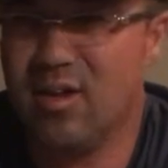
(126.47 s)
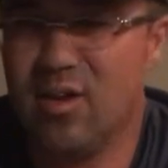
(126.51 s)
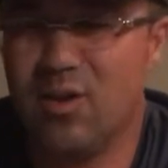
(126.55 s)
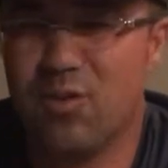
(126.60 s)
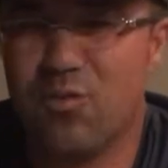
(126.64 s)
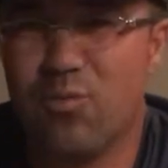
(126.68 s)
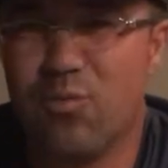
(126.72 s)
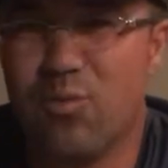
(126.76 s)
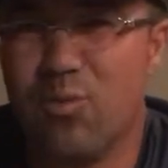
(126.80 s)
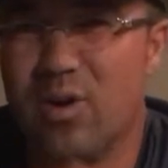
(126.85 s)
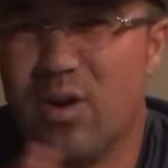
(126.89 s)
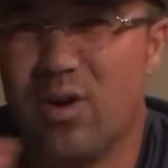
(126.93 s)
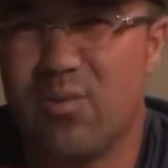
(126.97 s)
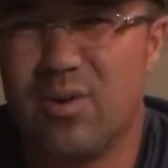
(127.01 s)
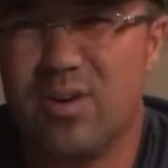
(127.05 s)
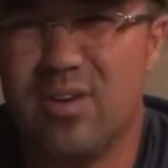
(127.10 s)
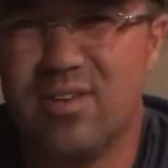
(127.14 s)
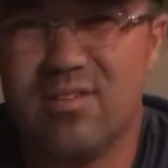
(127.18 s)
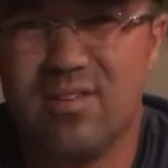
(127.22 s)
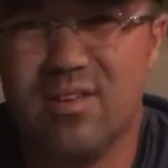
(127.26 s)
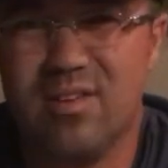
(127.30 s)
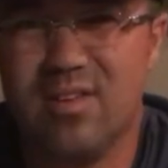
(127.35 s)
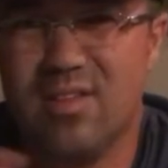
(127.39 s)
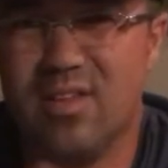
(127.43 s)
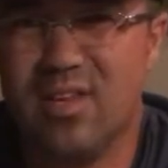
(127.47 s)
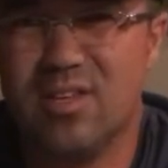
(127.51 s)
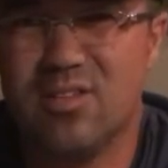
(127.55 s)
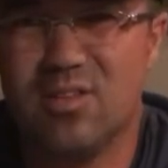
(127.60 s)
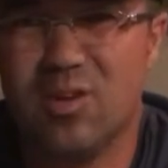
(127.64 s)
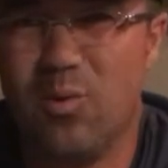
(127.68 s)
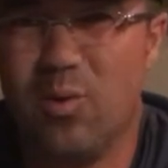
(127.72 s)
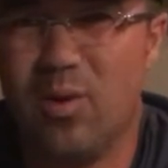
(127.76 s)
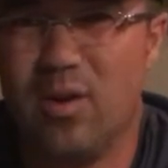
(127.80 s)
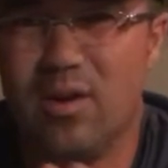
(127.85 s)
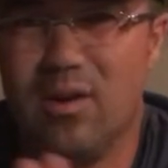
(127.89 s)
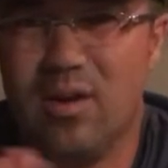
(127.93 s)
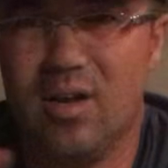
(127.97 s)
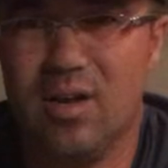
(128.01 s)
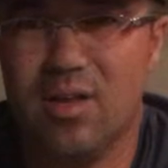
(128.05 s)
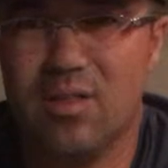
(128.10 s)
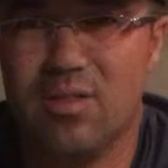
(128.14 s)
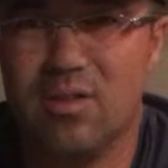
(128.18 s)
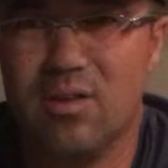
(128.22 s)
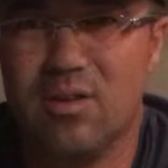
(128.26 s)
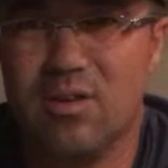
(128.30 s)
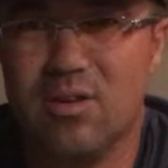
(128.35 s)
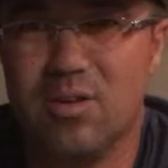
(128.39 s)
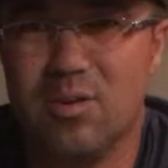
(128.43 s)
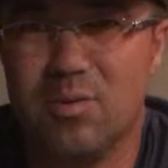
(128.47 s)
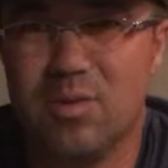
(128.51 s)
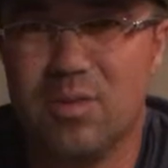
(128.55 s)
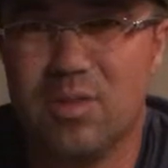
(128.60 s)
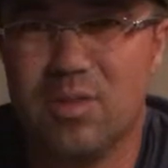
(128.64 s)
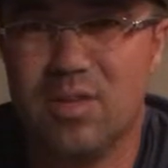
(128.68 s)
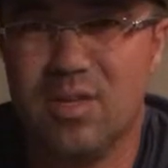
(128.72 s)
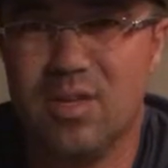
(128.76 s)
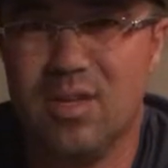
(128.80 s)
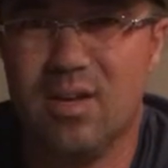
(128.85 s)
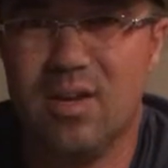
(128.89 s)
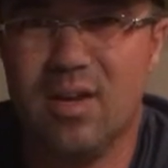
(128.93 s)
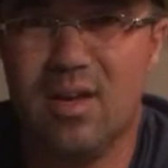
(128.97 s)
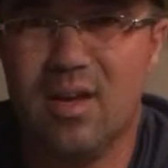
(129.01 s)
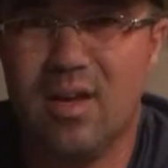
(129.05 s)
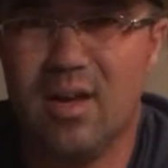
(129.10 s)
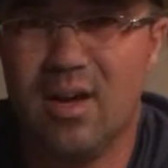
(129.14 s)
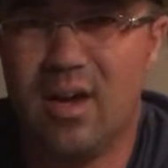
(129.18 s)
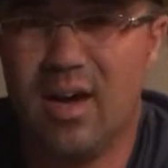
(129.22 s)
And for whatever reason, they said, I want nothing to do with it.